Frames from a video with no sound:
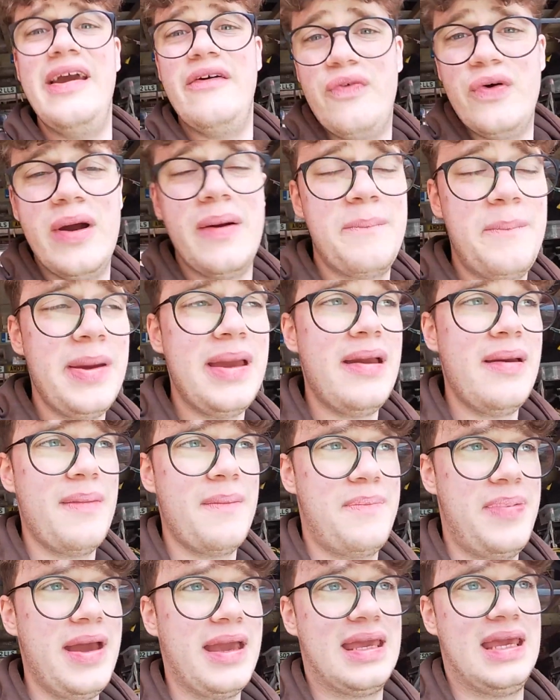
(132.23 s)
If we're being
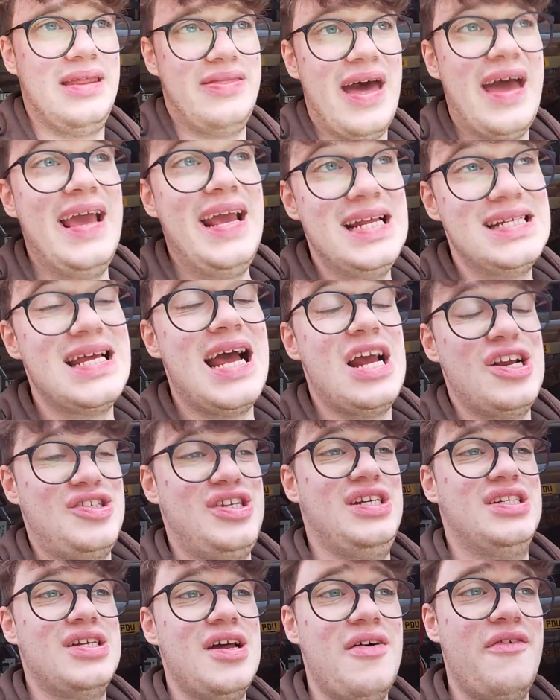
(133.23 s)
picky, that is
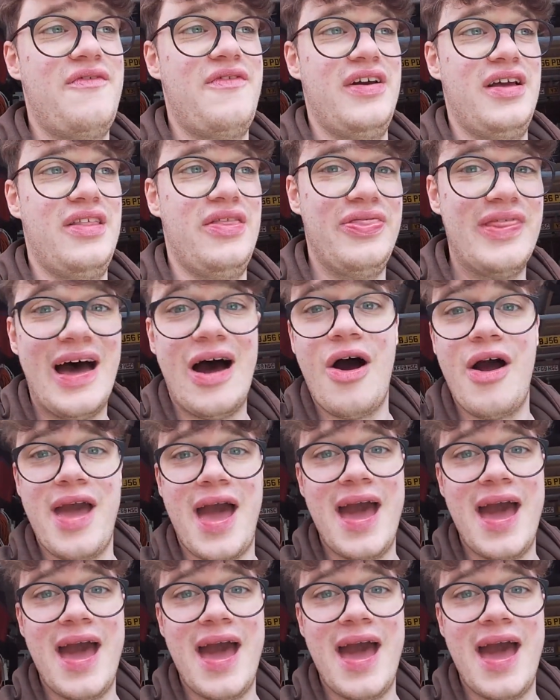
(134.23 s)
actually something that I